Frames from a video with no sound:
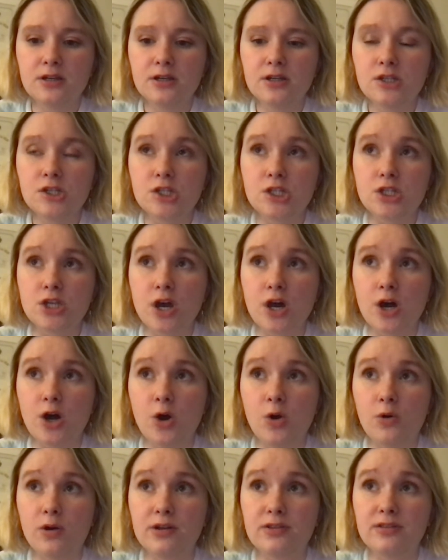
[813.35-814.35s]

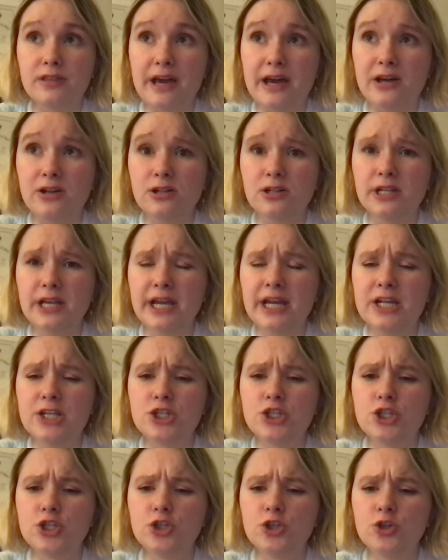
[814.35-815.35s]
So that'll lead
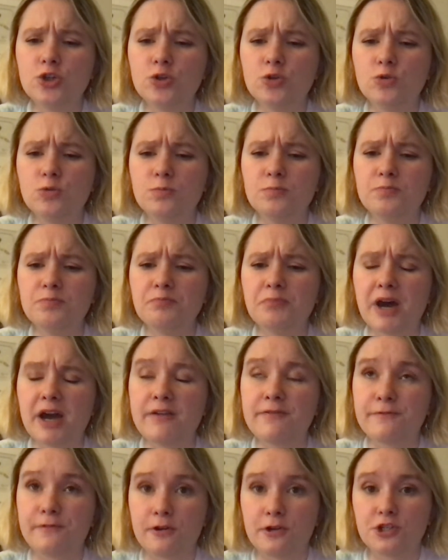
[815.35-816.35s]
to
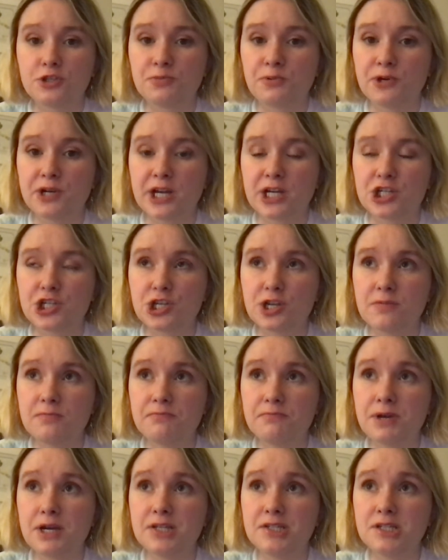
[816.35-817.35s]
my first prediction.
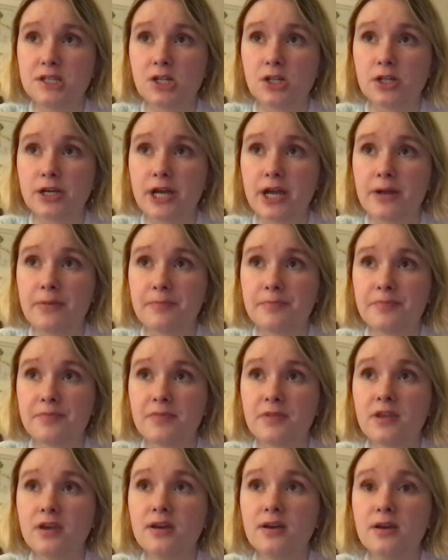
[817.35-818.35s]
Basically,
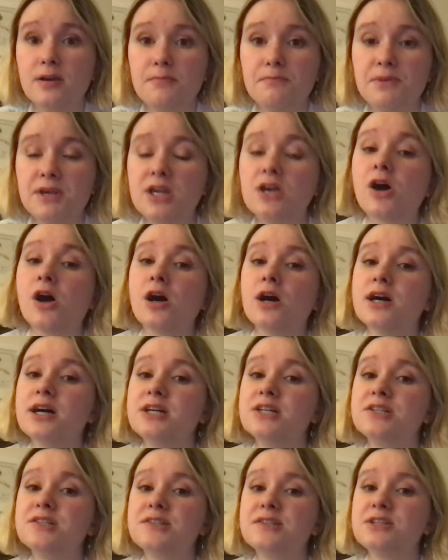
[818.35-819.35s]

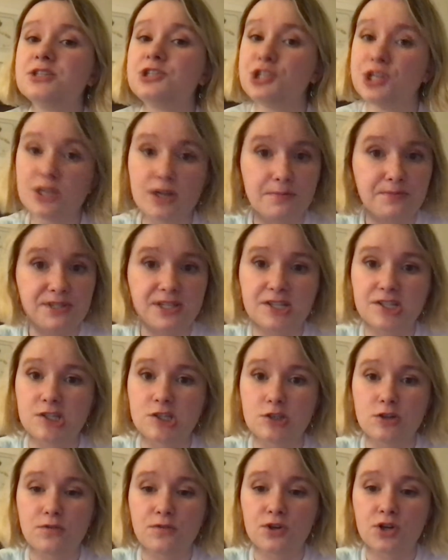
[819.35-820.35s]
because she
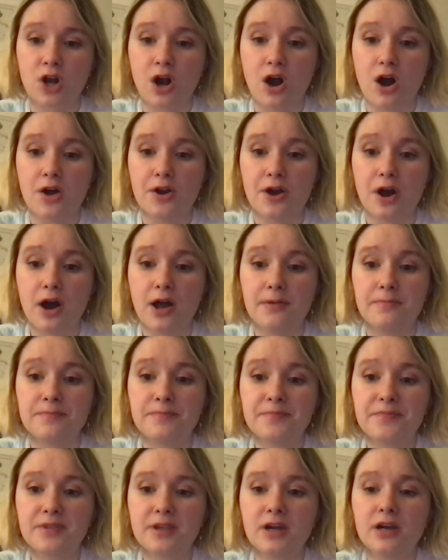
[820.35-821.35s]
obsesses over Kanon,
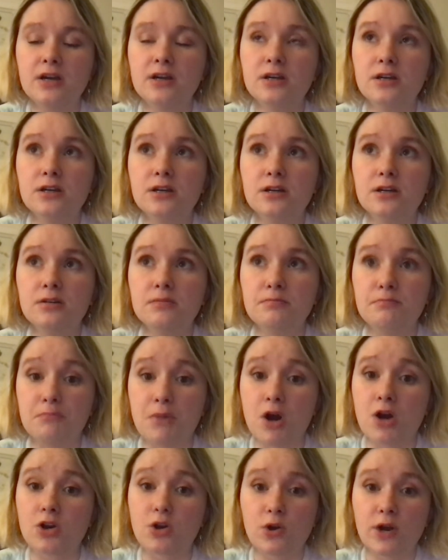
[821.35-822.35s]

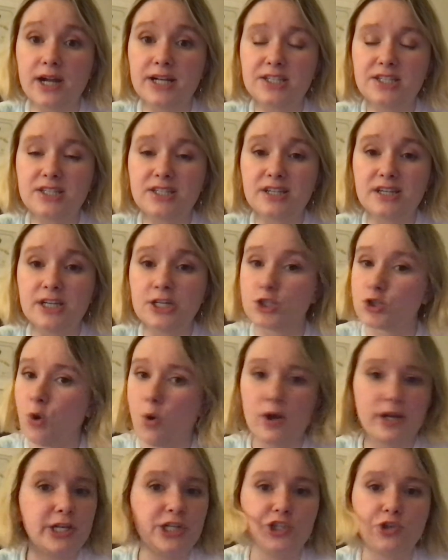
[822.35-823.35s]
Margarete is
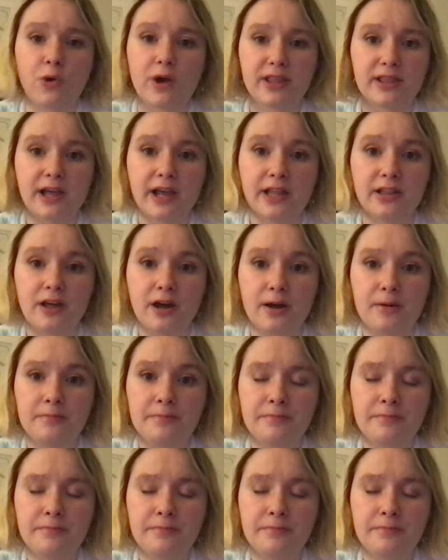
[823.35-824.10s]
going to join Liella.